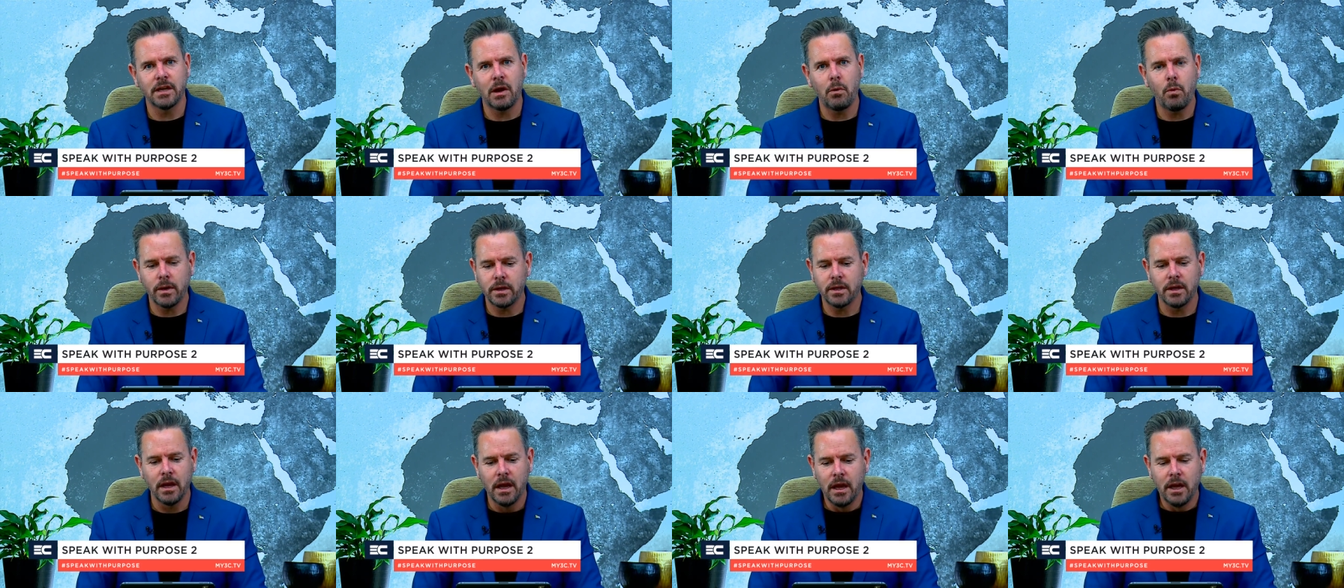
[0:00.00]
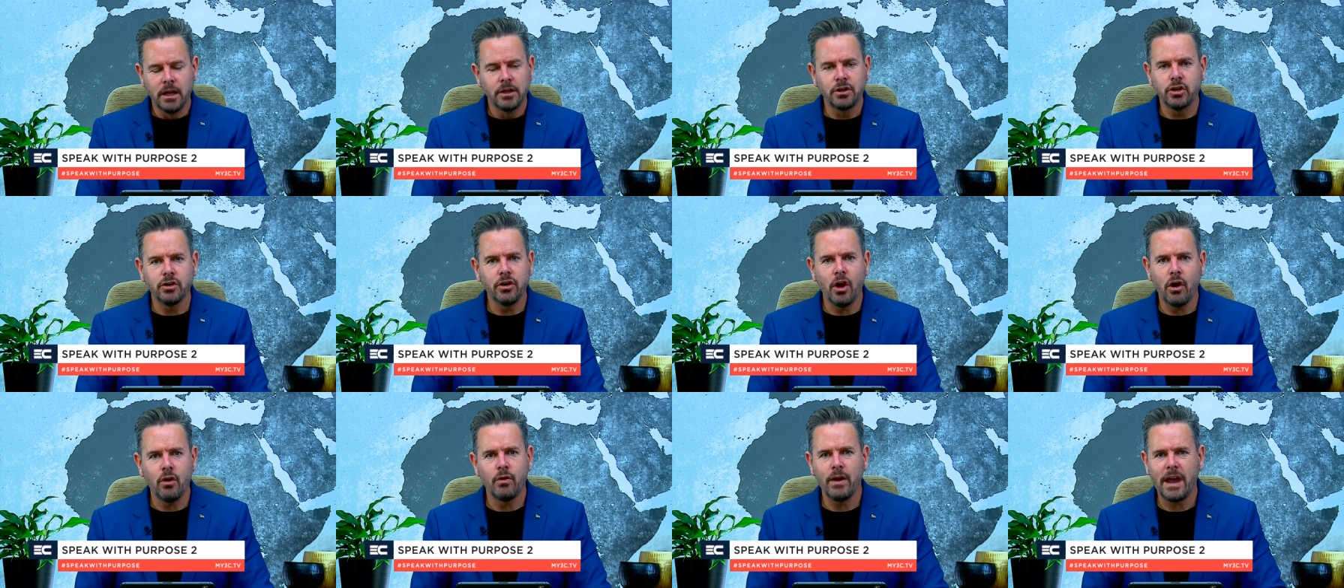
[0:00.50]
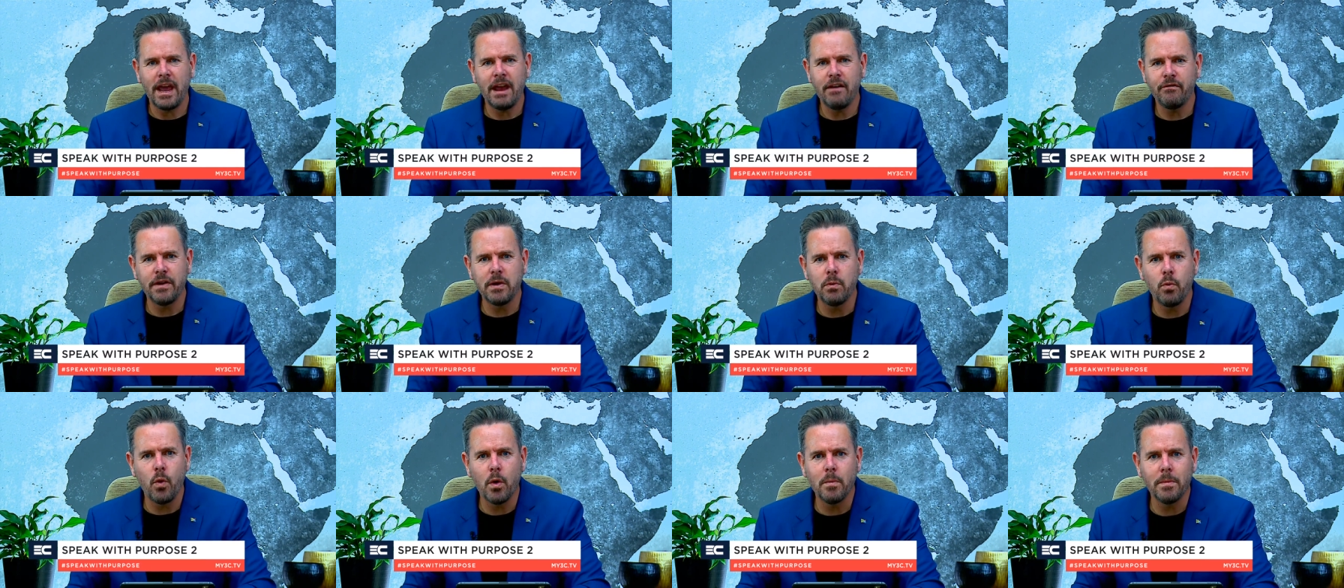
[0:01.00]
I want to know
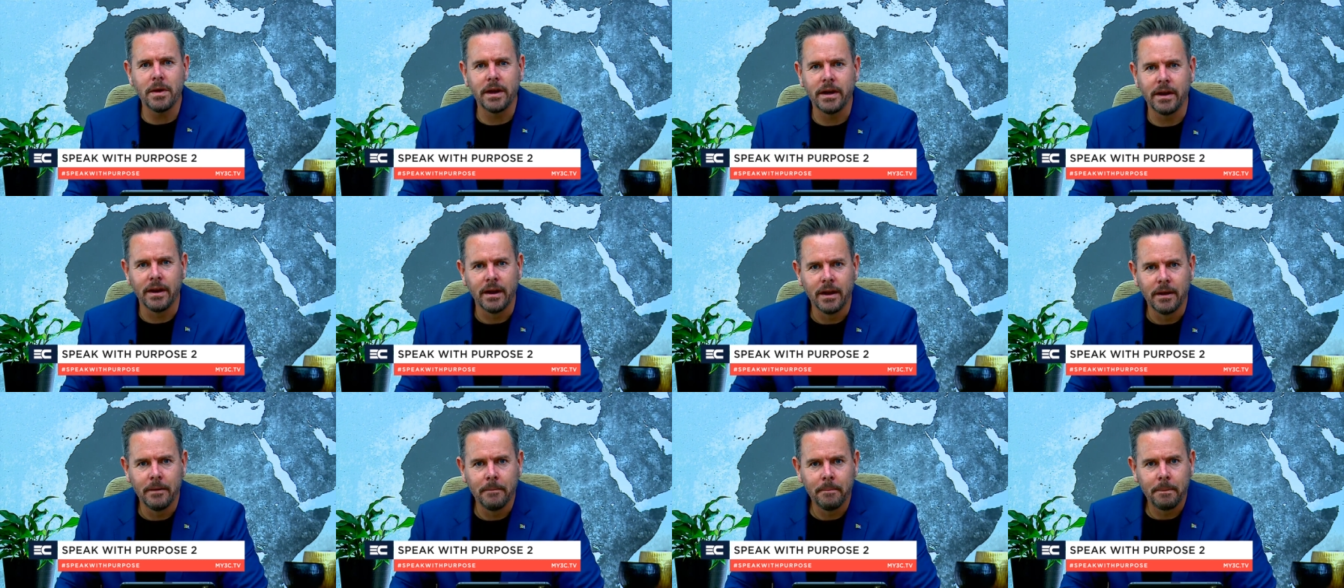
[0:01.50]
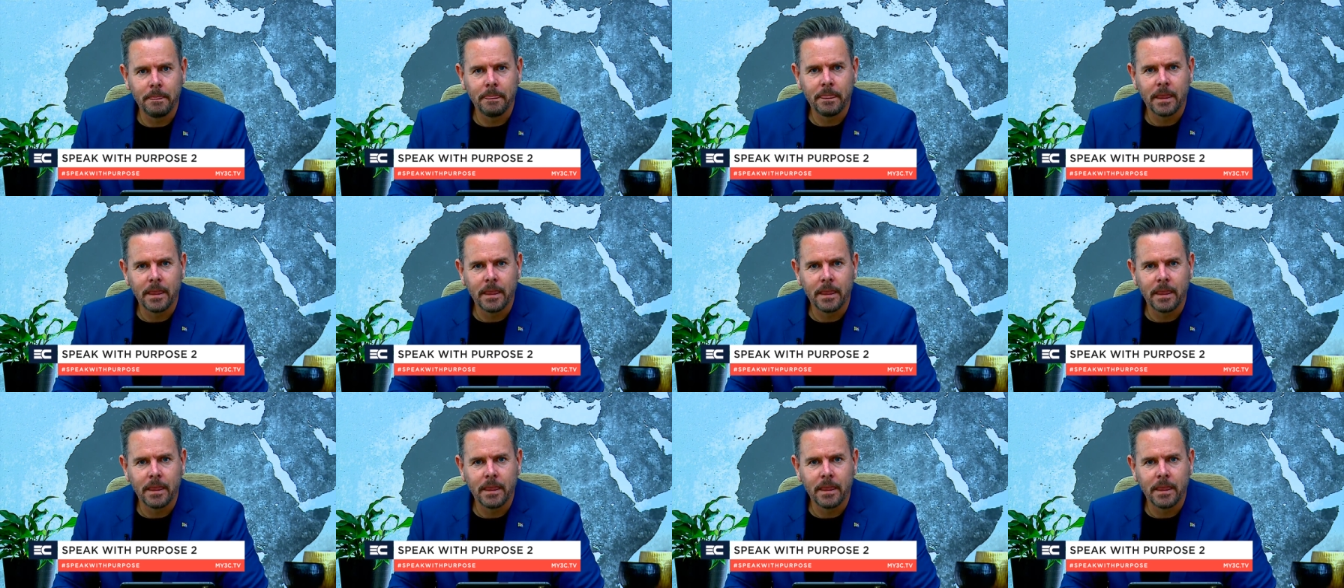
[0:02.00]
every woman